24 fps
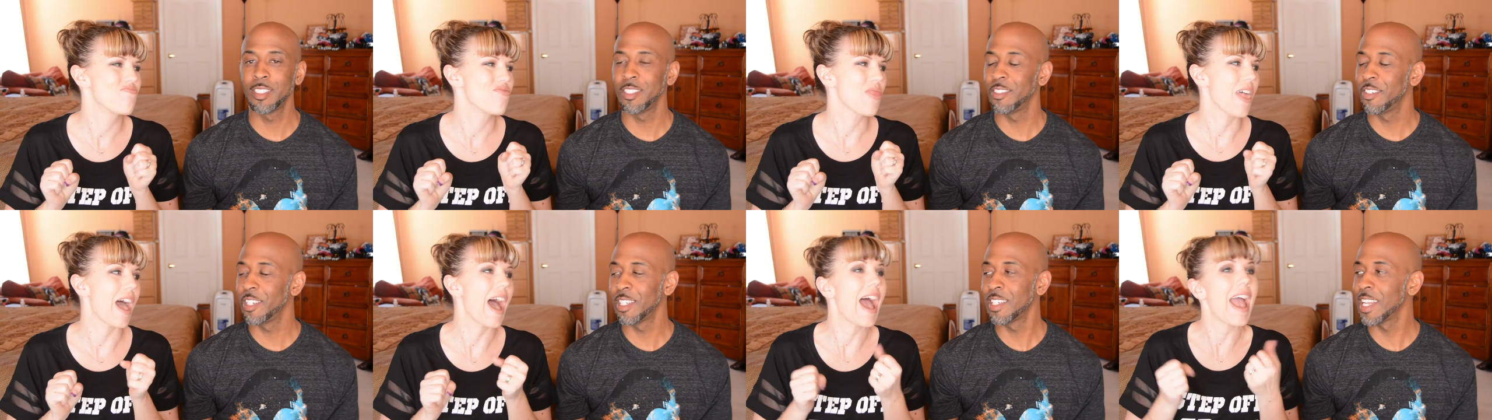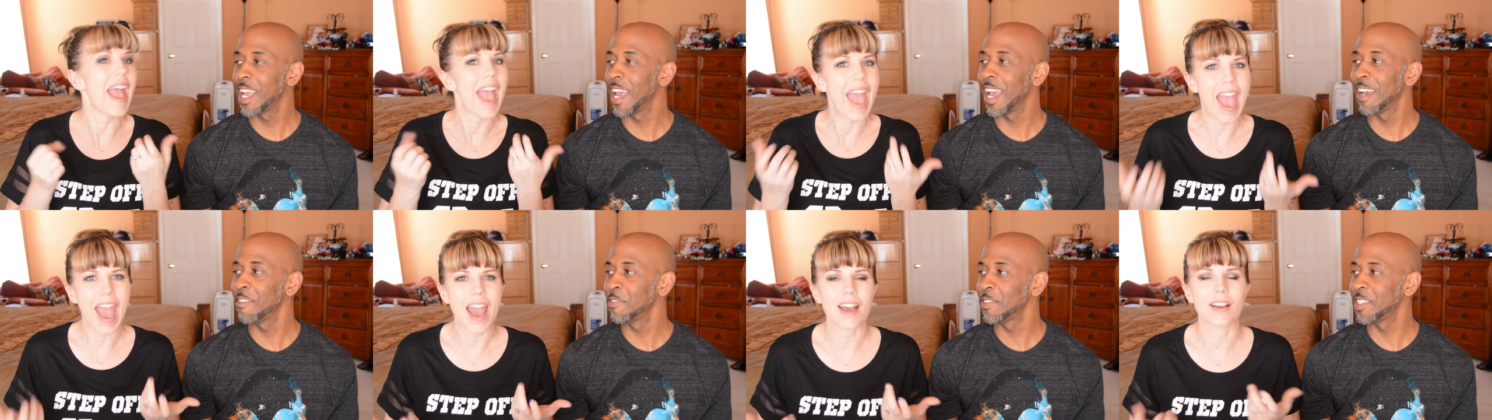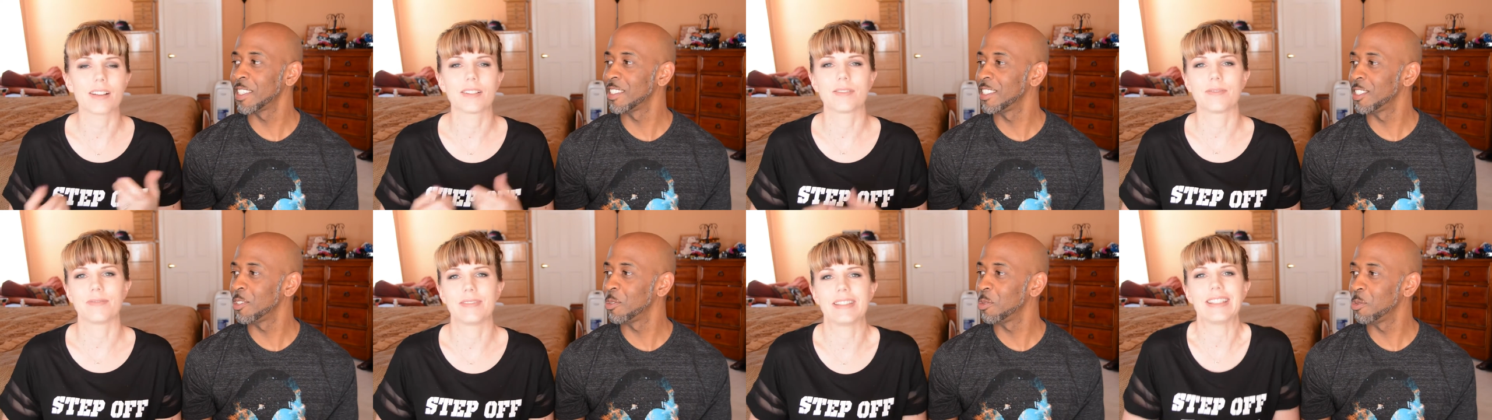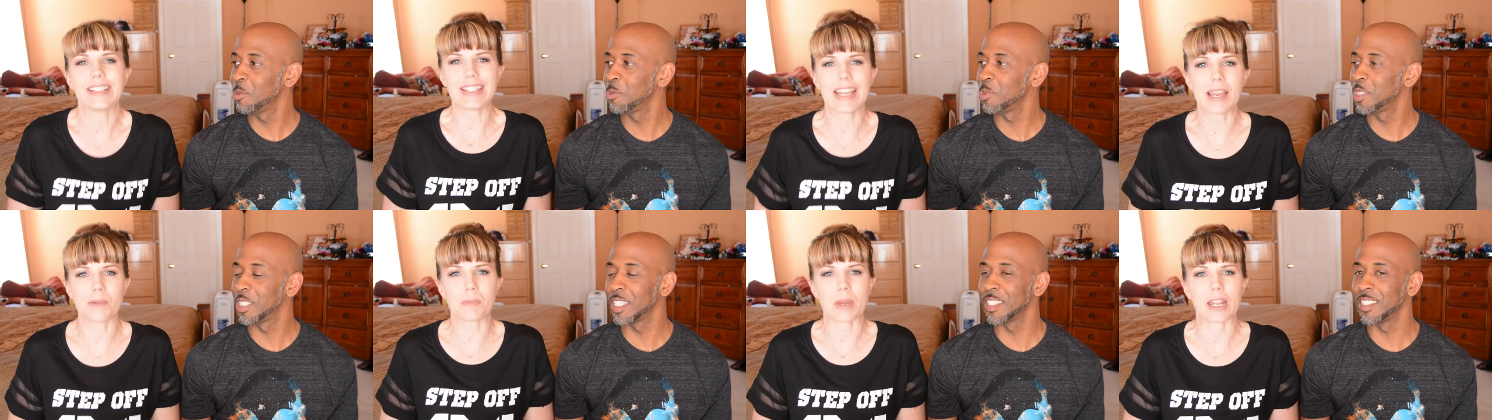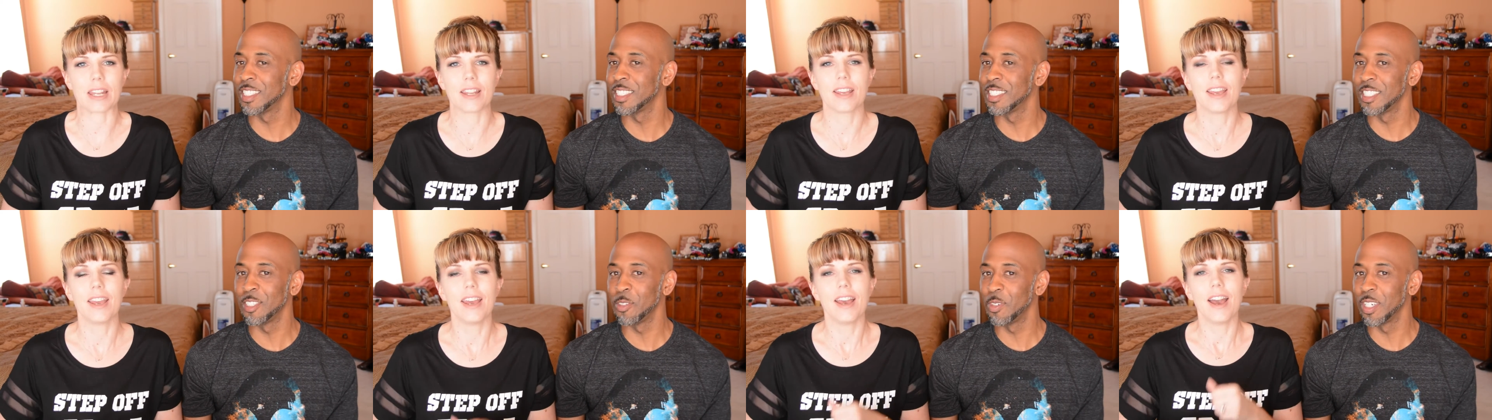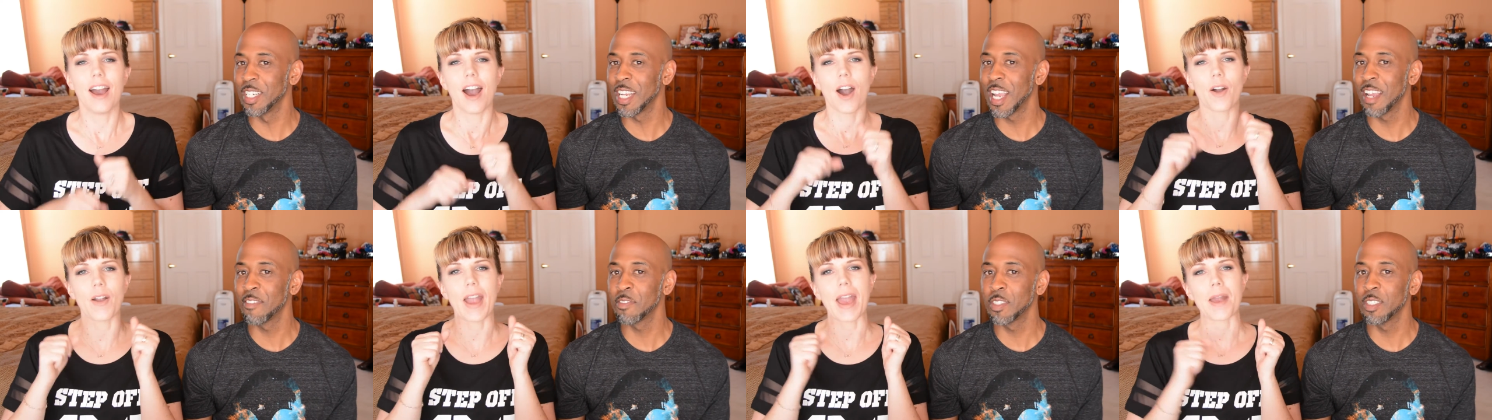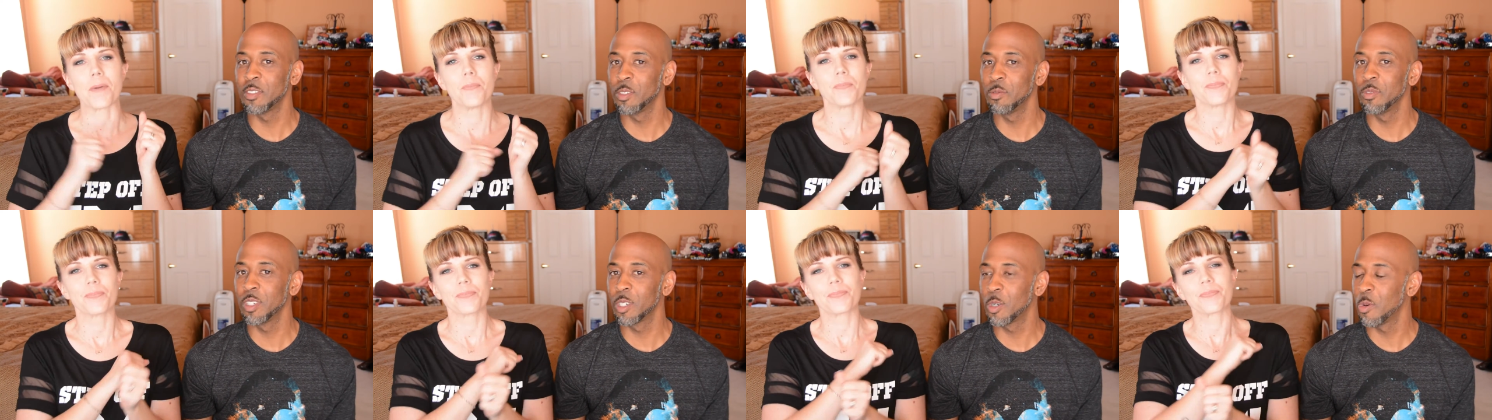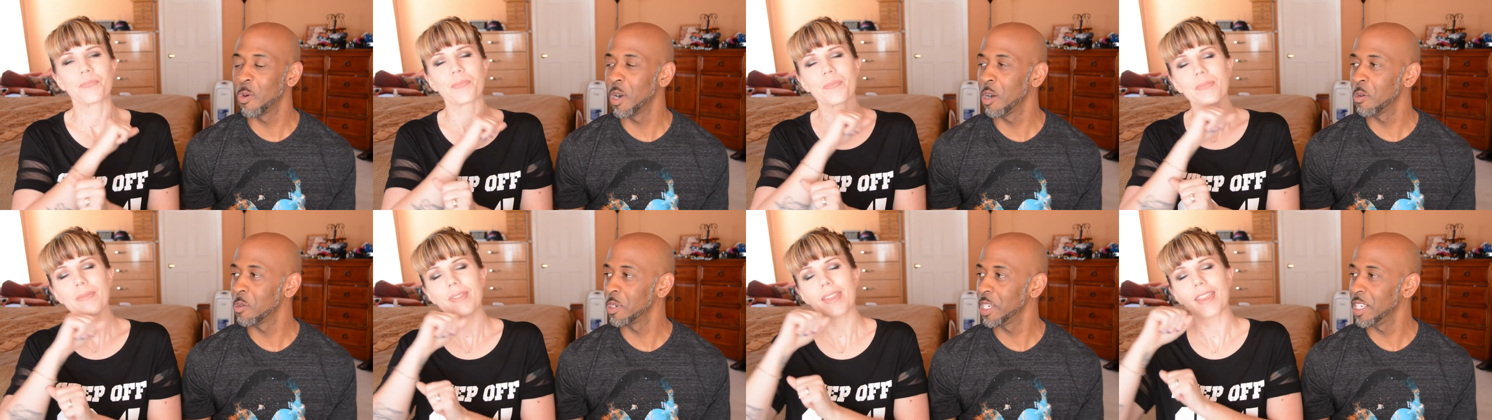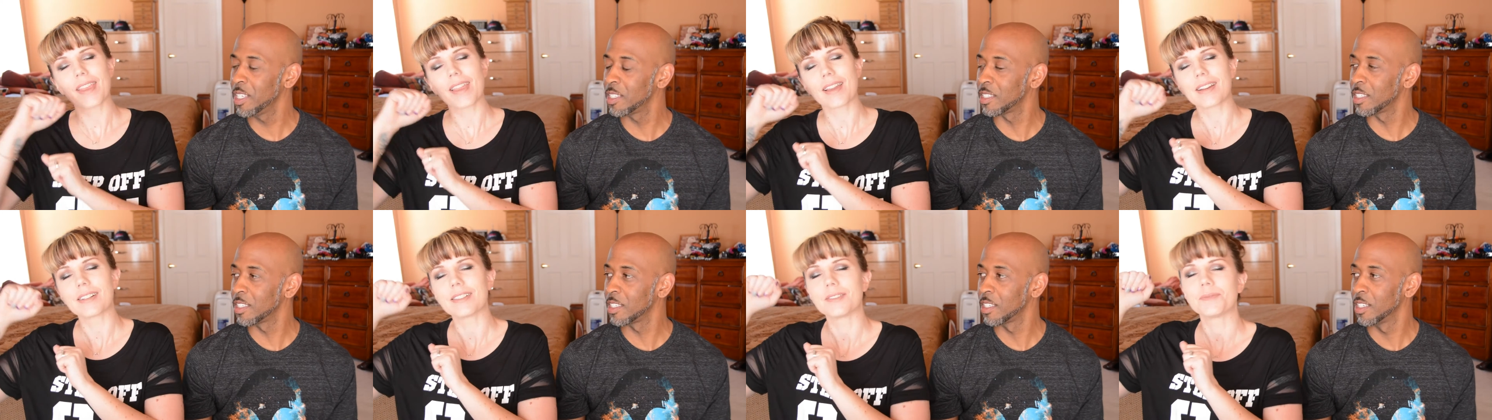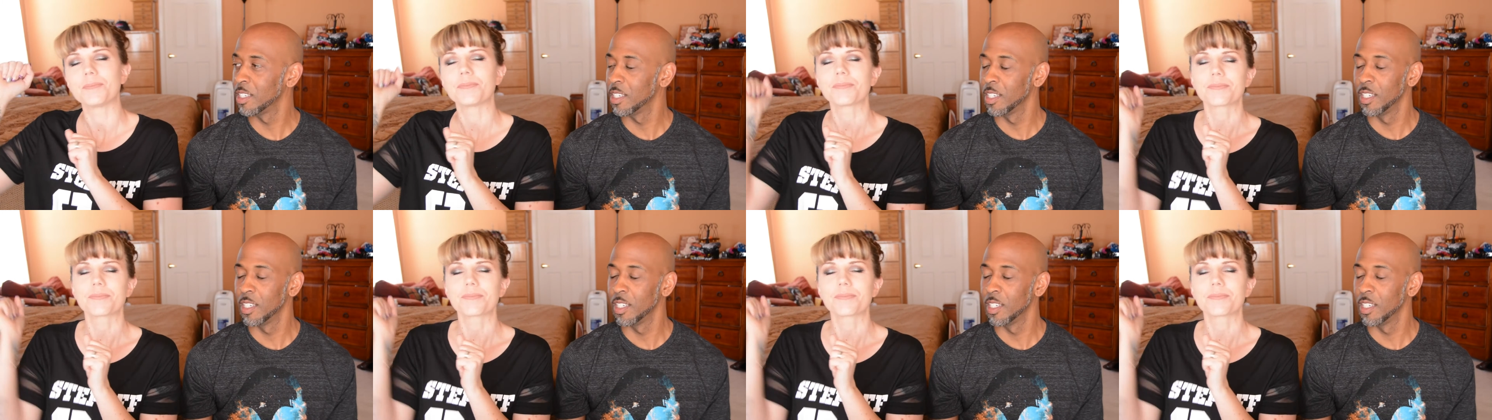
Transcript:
Speaker 1: you didn't I have to do. Damn the, it. You didn't have okay. to do the quote either